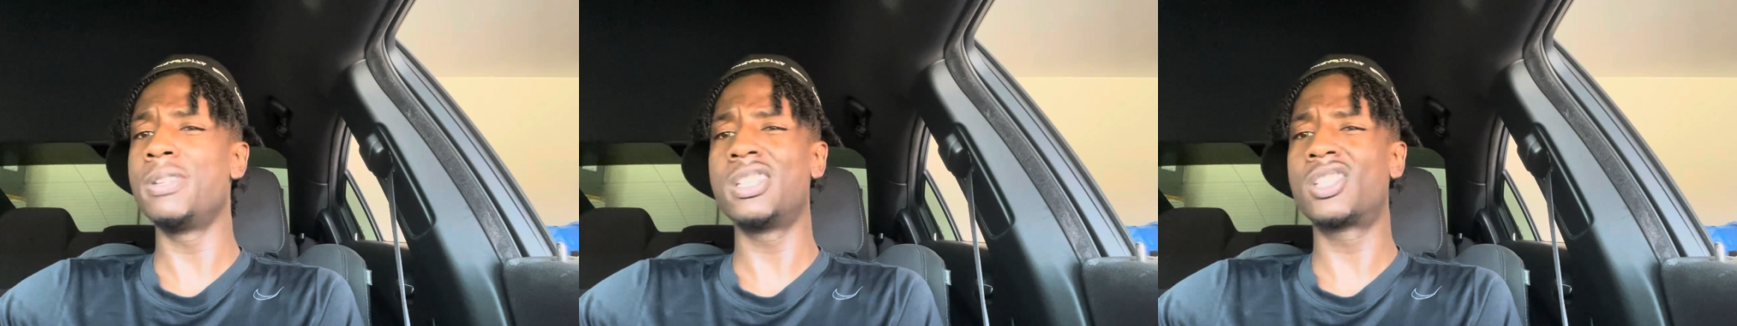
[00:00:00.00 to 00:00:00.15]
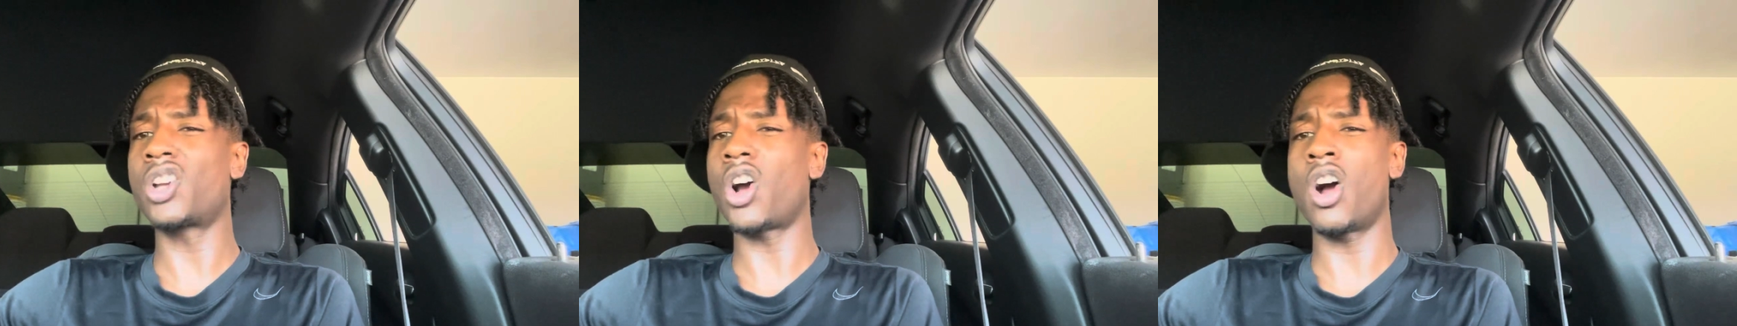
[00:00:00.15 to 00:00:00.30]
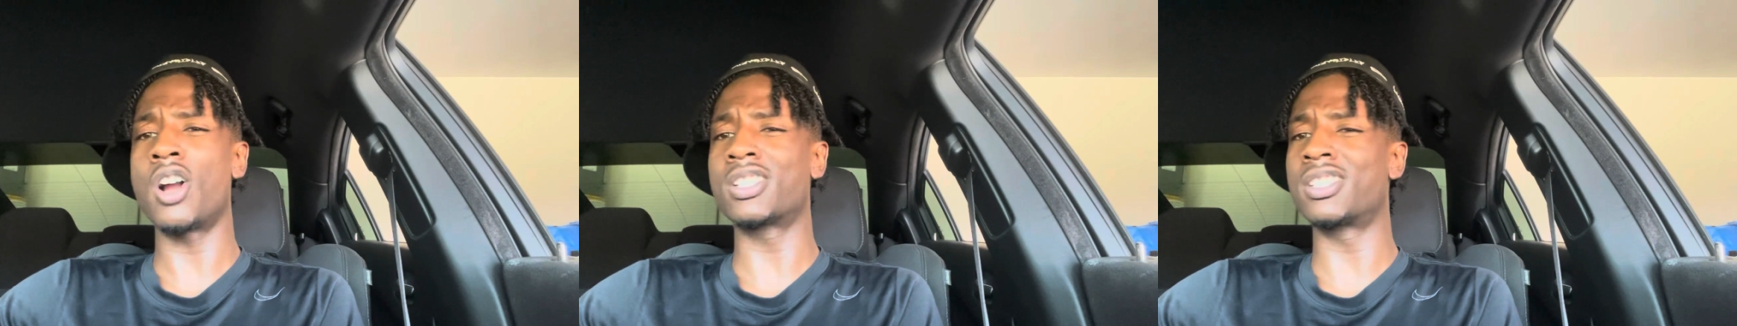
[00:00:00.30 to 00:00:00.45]

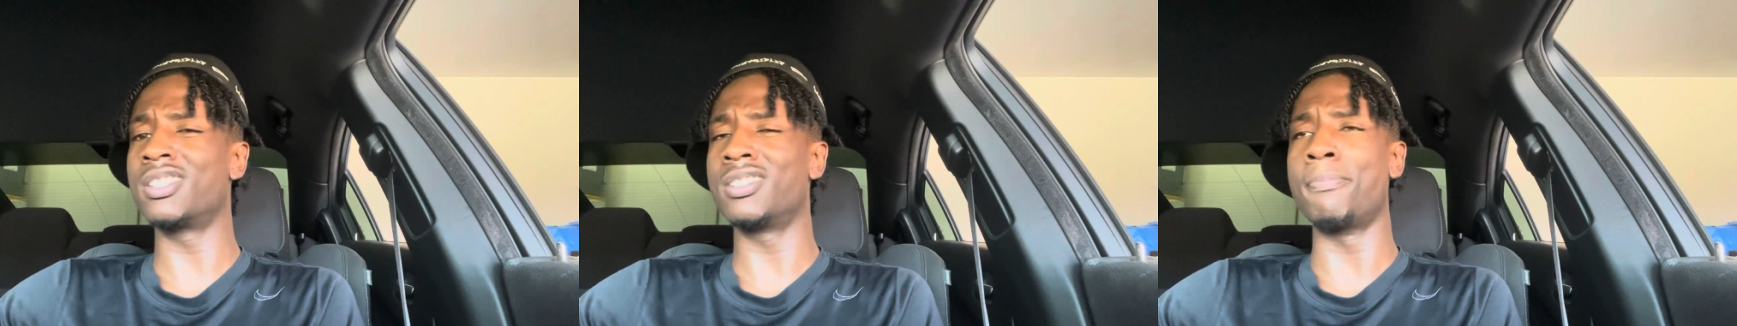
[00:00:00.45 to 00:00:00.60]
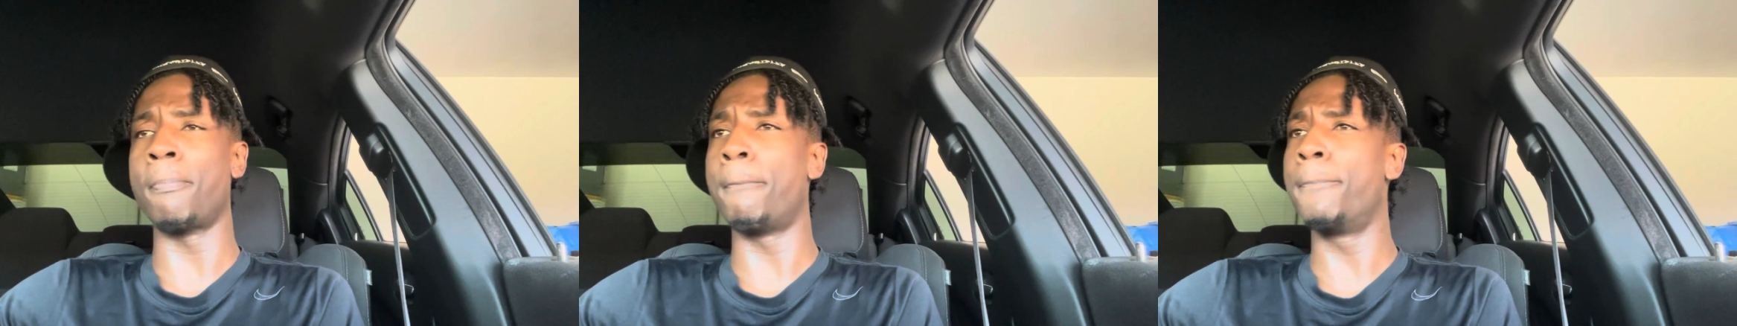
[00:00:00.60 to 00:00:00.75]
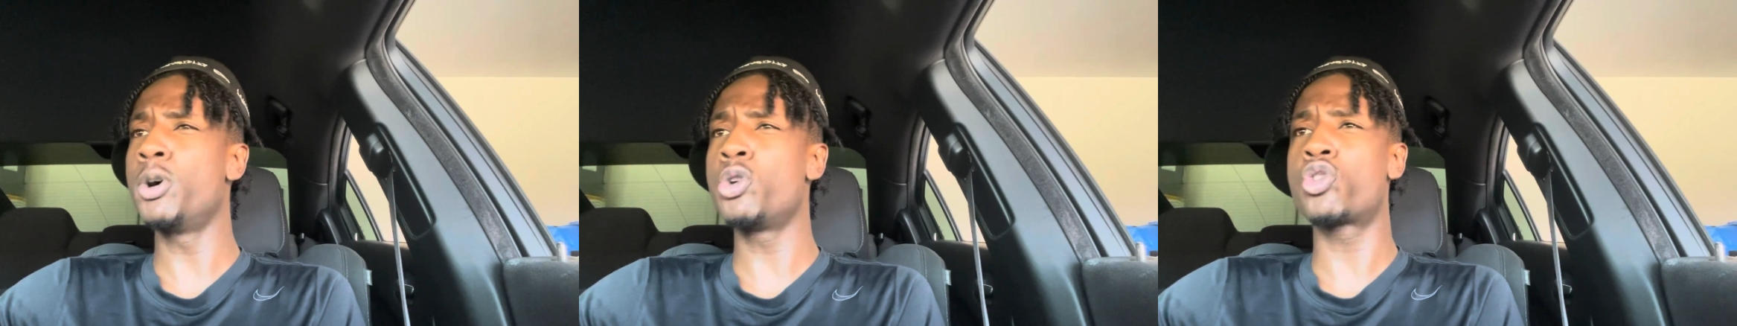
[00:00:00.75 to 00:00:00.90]
charging
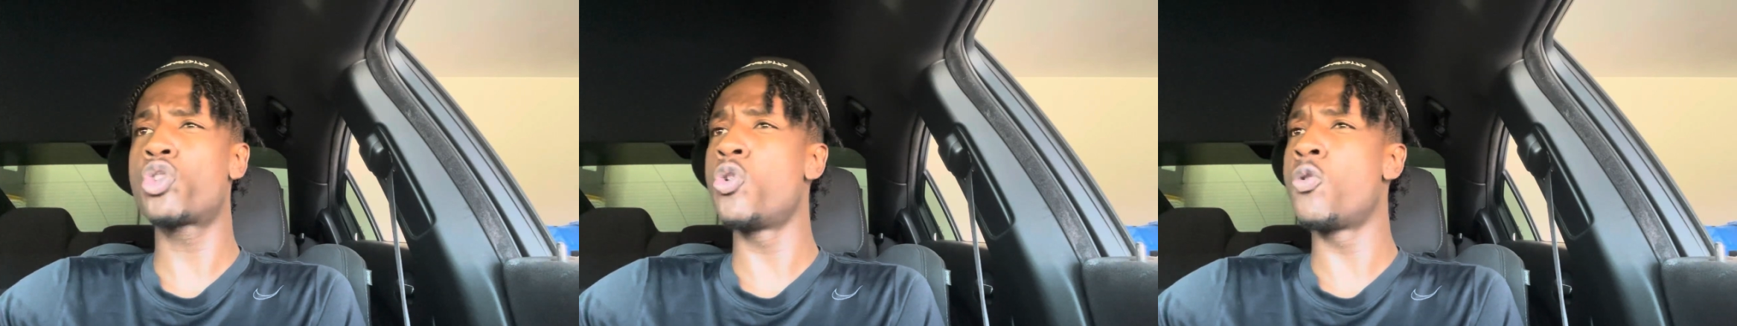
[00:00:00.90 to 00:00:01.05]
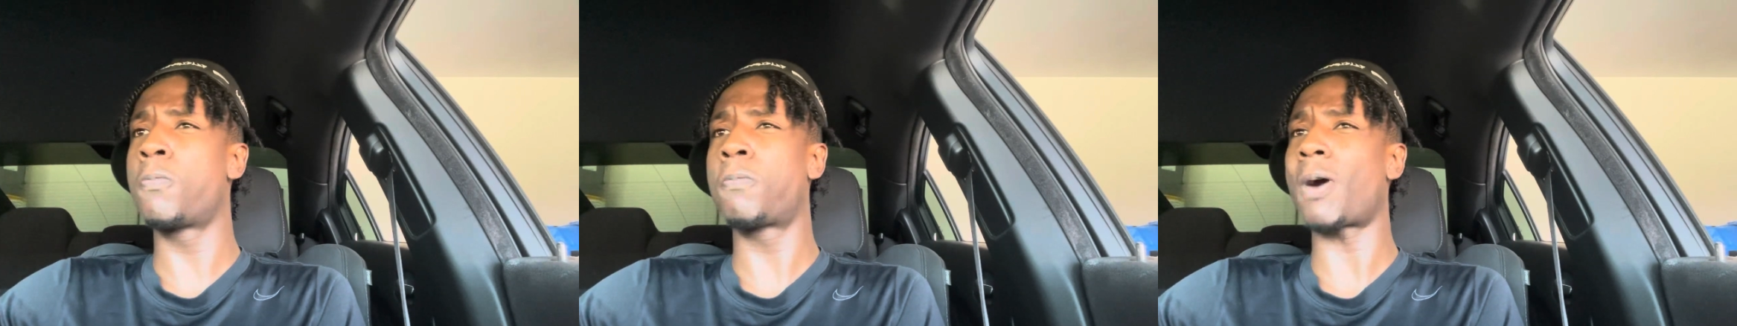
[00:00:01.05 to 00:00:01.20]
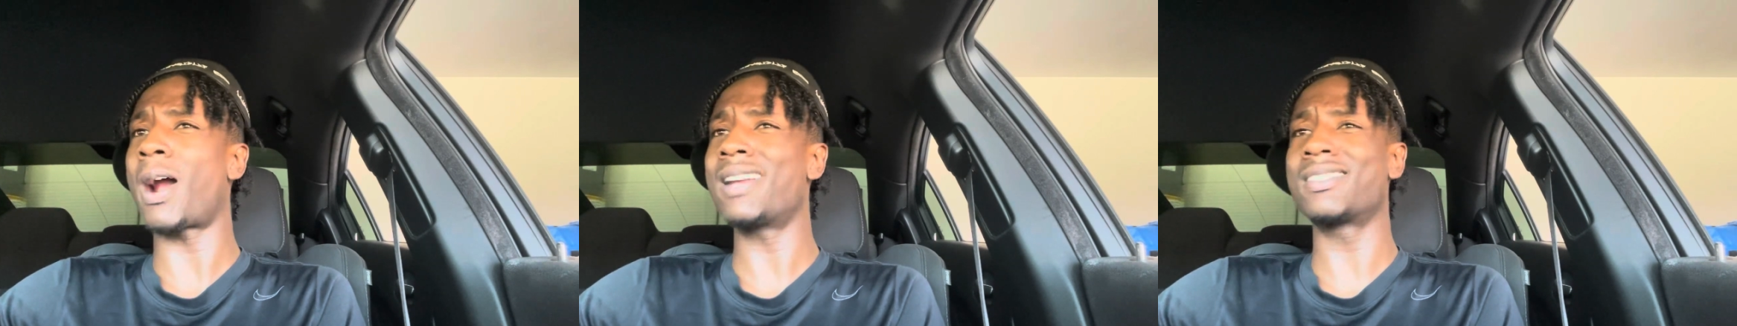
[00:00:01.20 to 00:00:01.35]

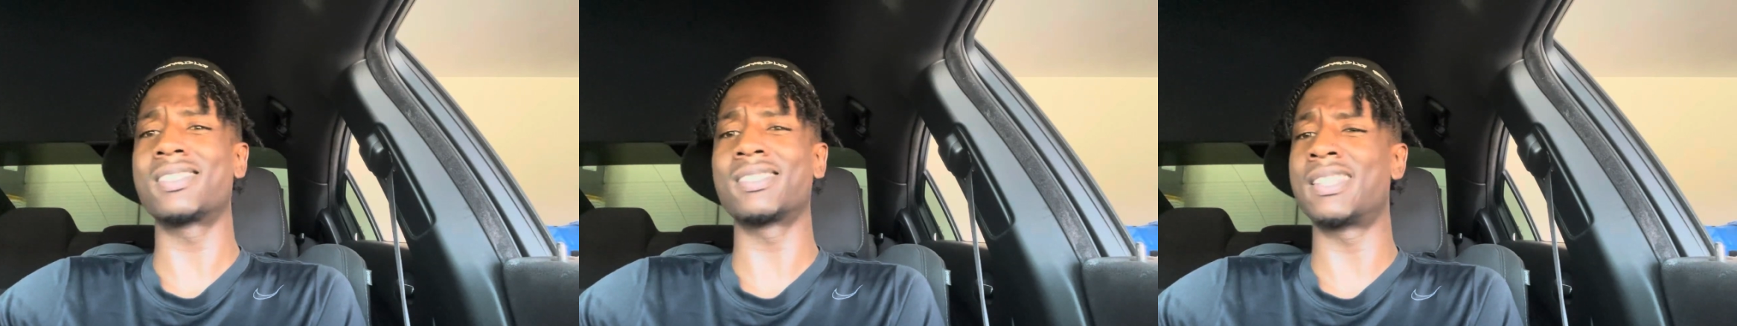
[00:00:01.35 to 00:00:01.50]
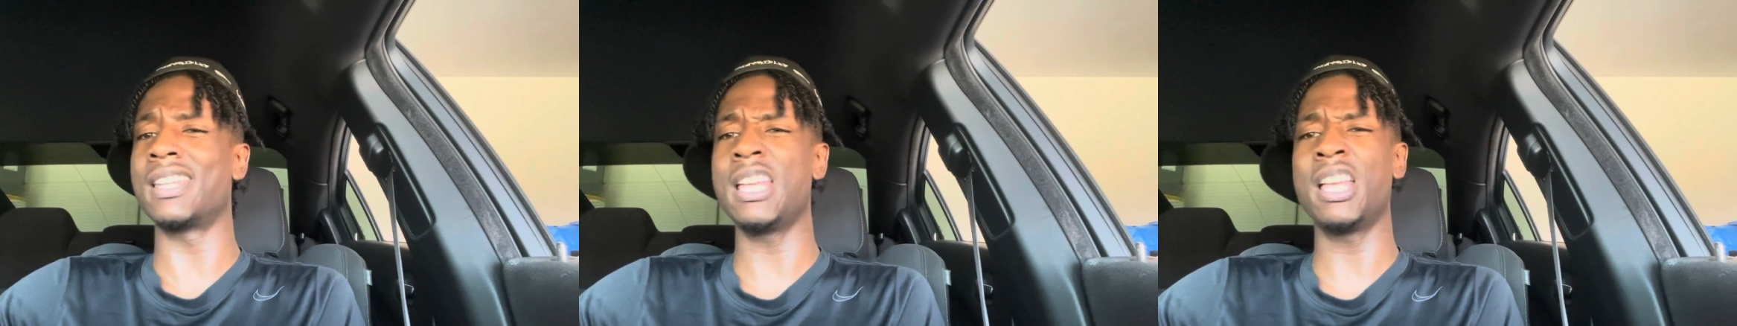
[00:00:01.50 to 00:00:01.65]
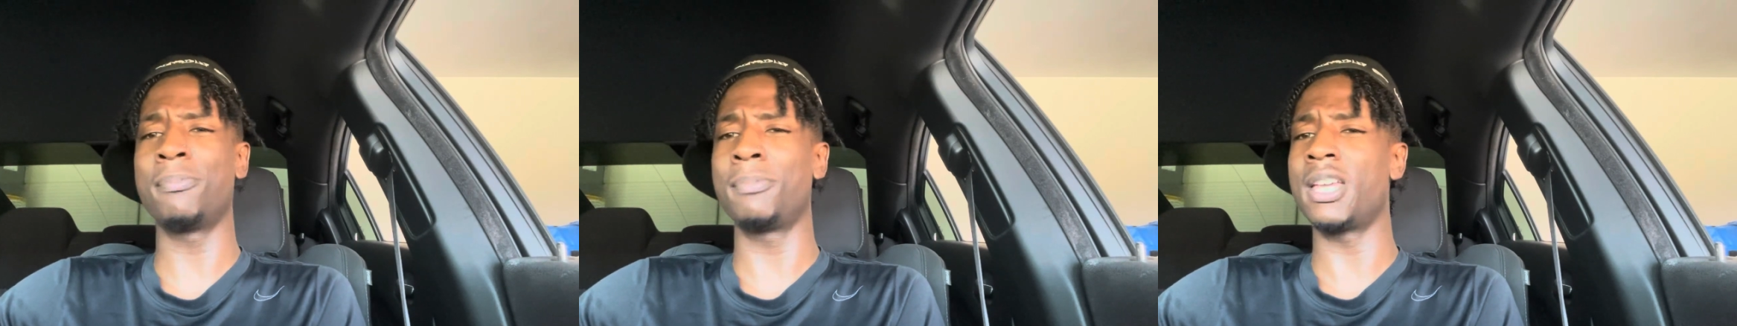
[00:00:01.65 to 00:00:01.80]
buku prices to
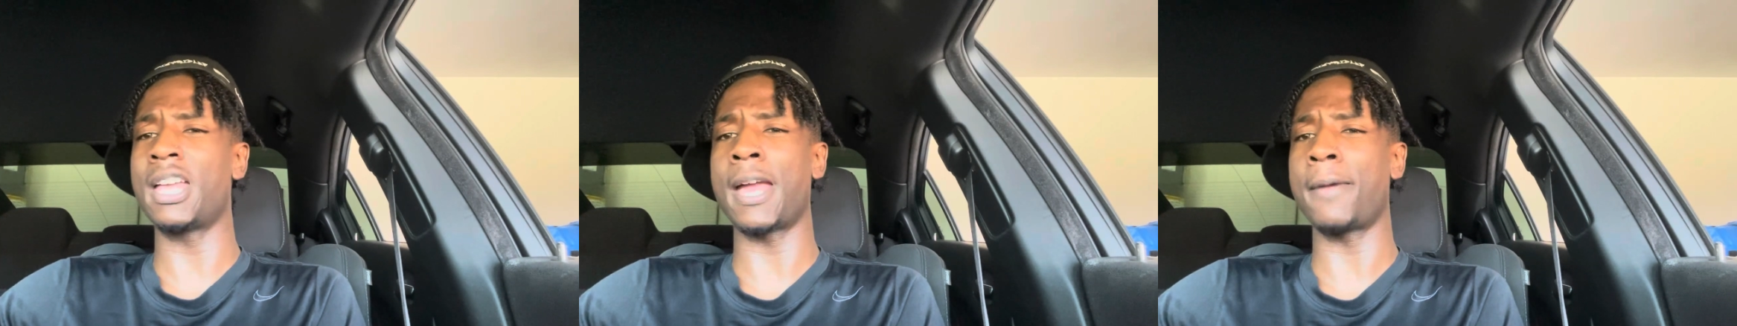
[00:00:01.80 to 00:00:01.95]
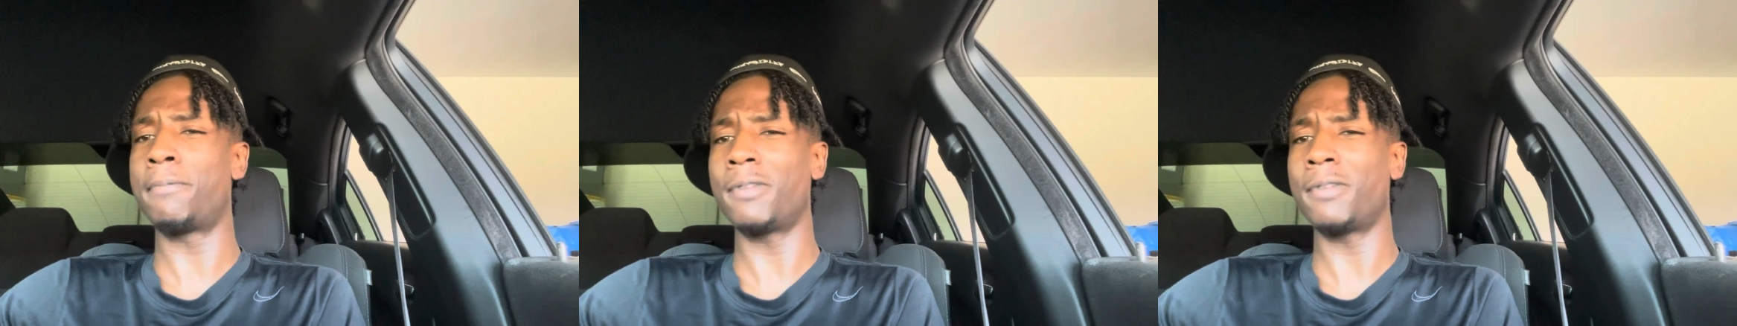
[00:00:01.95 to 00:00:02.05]
NBA